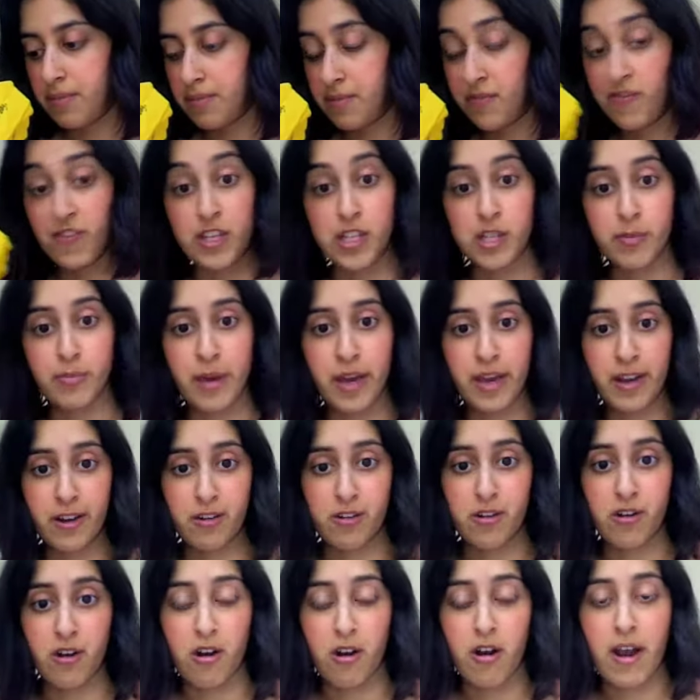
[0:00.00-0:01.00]
Fizz
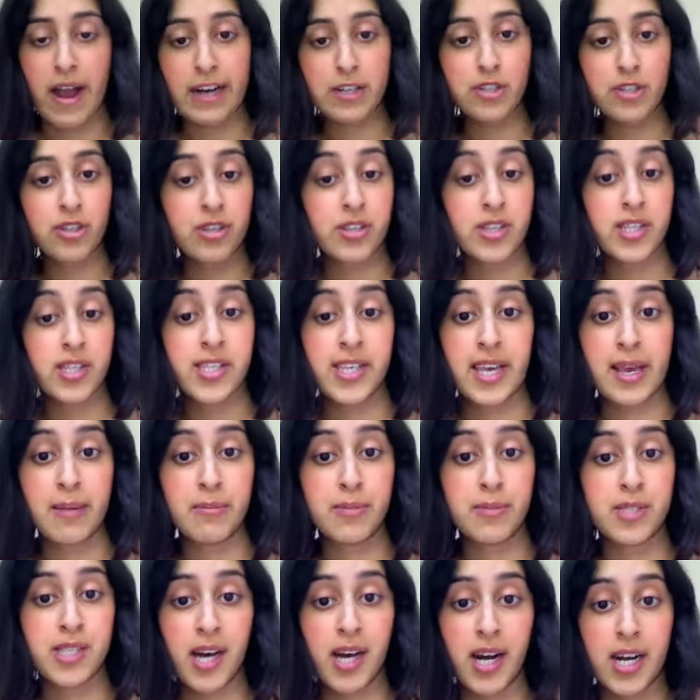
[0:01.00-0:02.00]
Banger, are actually the same
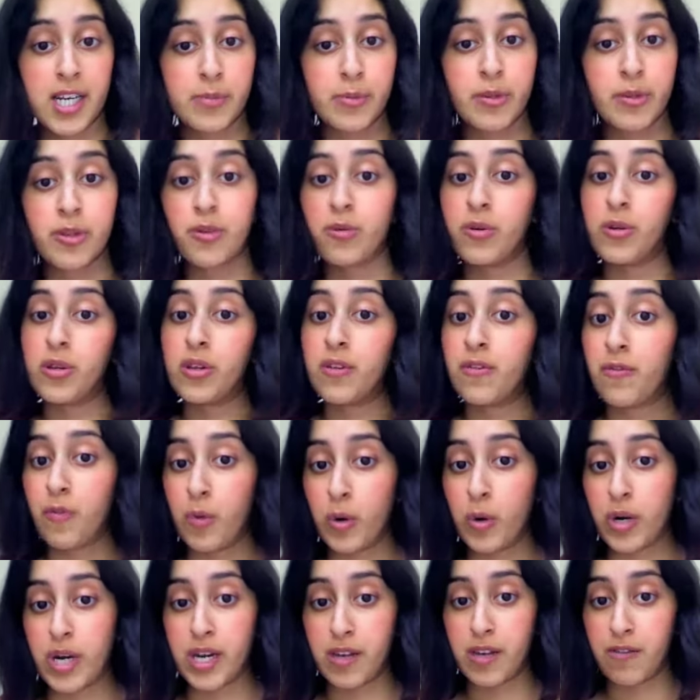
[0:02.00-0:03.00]
size, but they're only
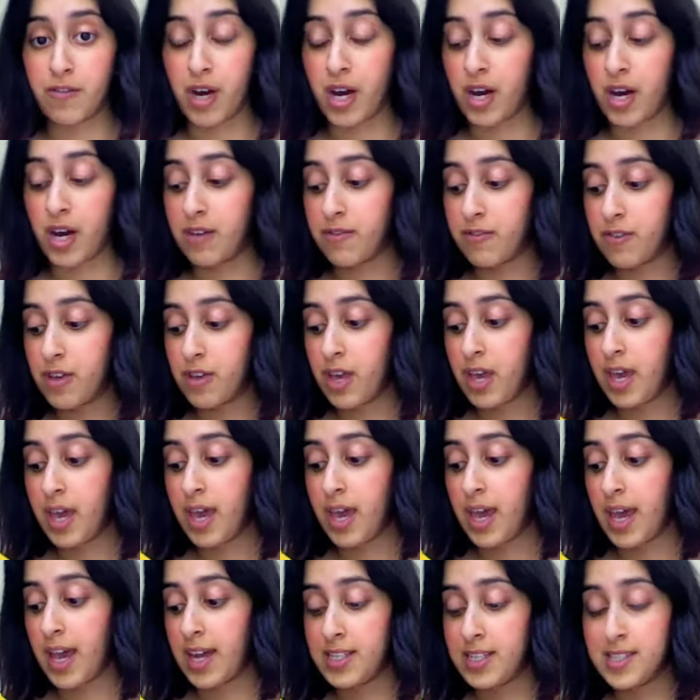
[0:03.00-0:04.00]
$4.95.
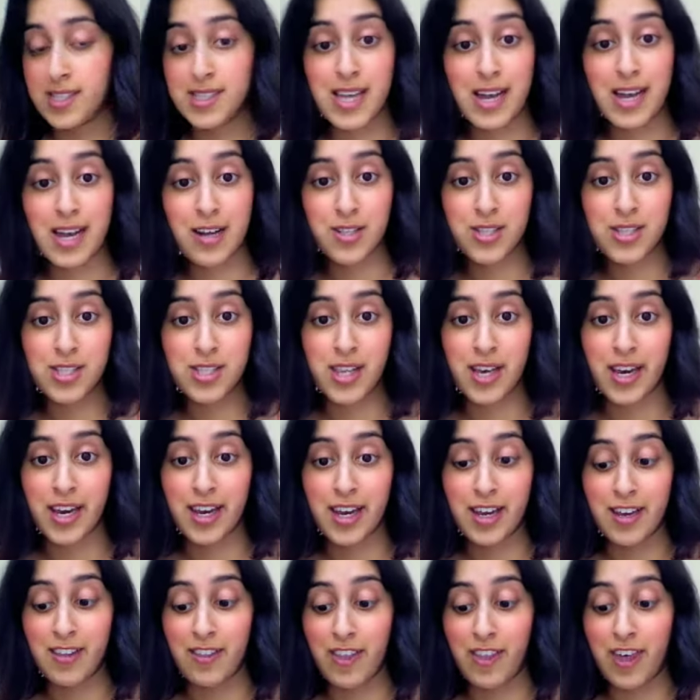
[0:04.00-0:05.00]
And it sounds
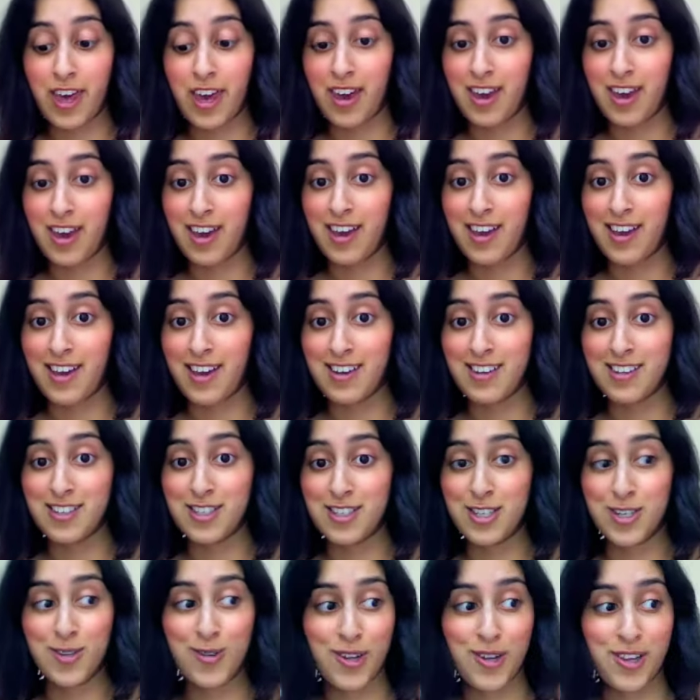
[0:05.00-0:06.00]
like they
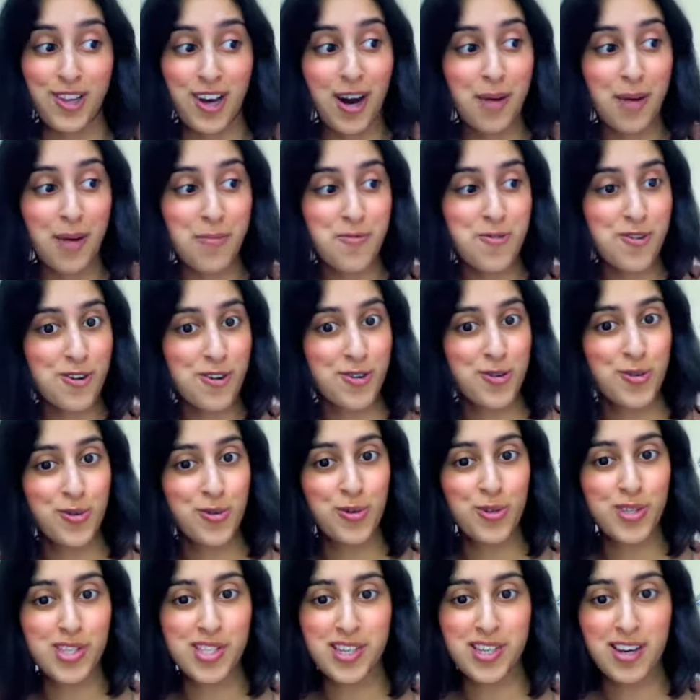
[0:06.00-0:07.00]
do a lot more
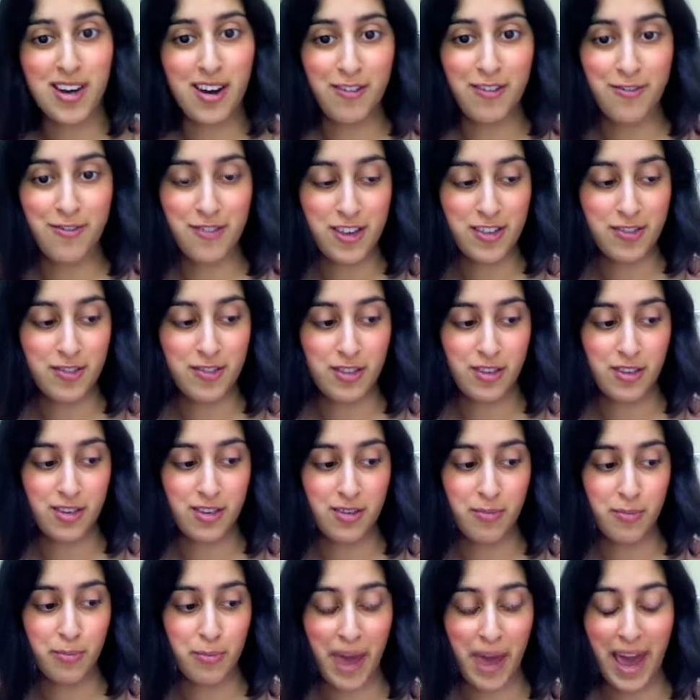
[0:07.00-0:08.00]
cool stuff in the
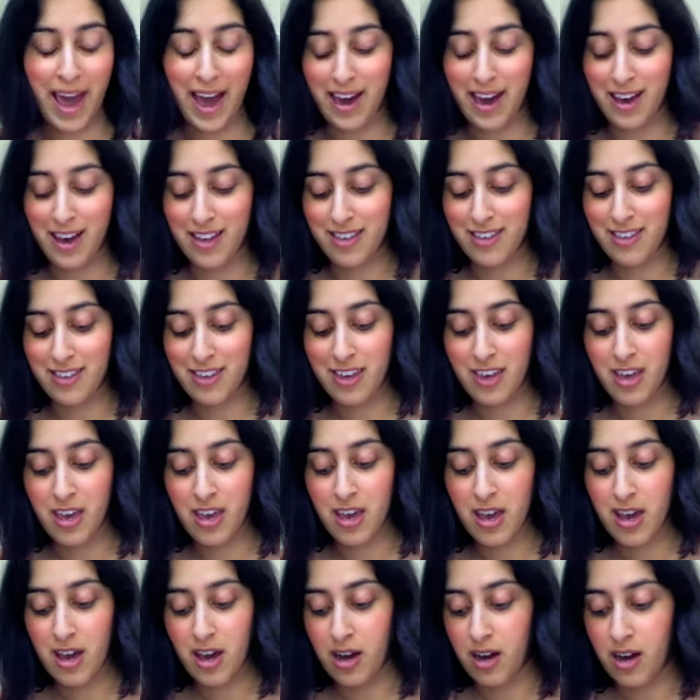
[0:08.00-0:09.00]
bath,
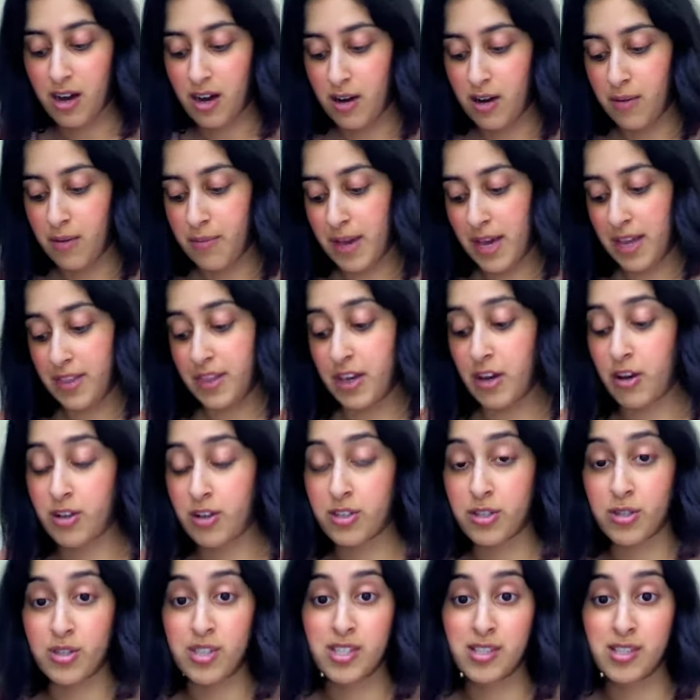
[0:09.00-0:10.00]
and they
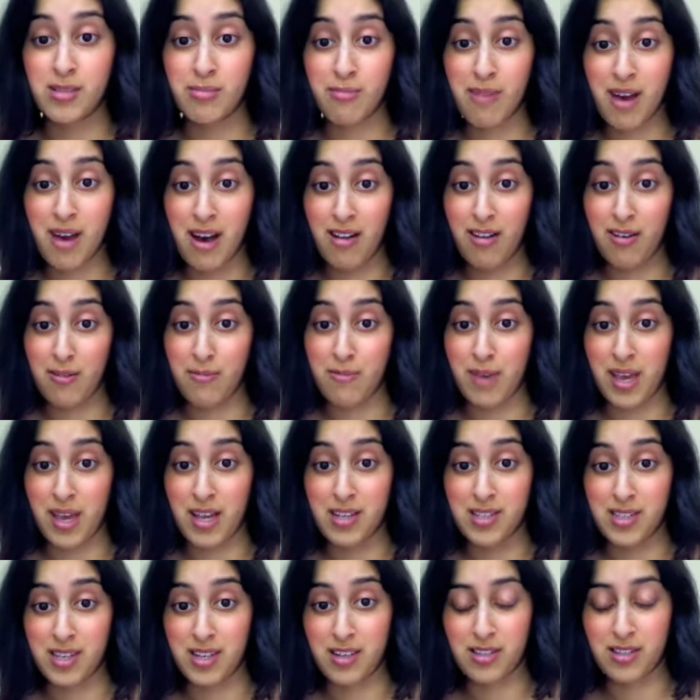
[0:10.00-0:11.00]
also smell
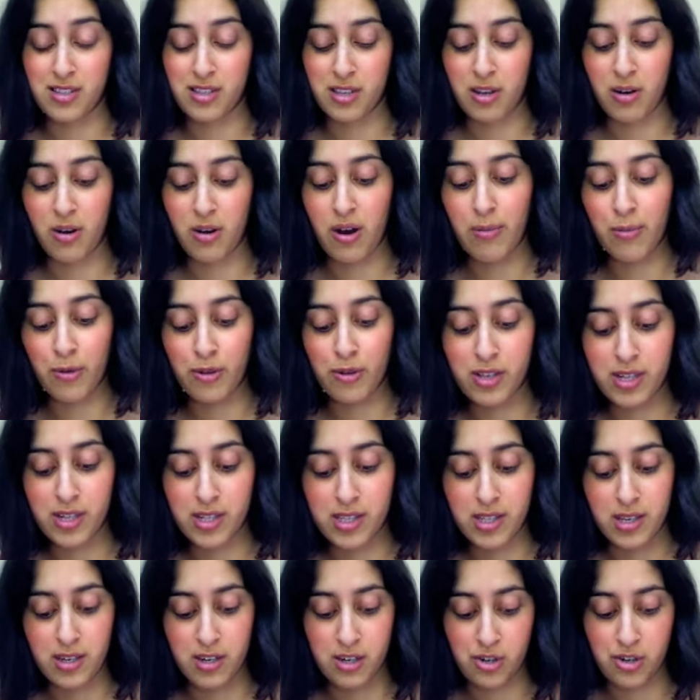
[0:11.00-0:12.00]
amazing. So I'm really
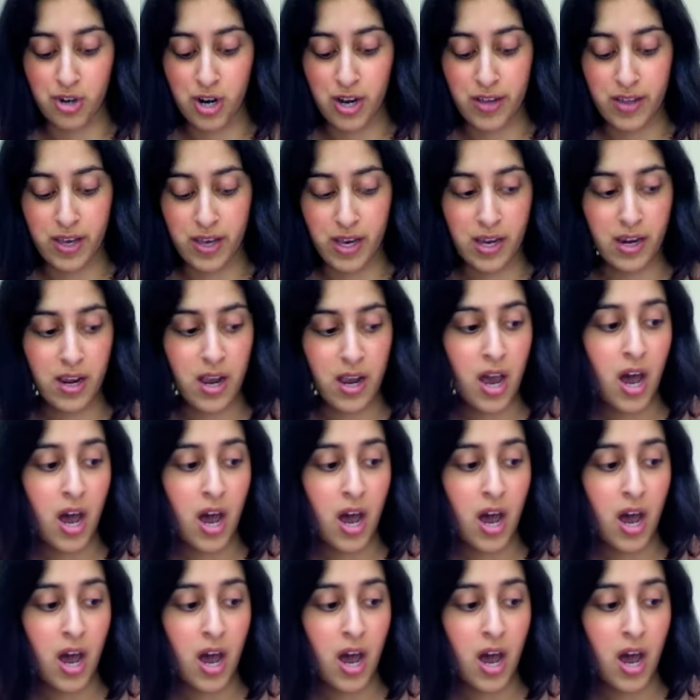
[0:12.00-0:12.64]
excited to try that.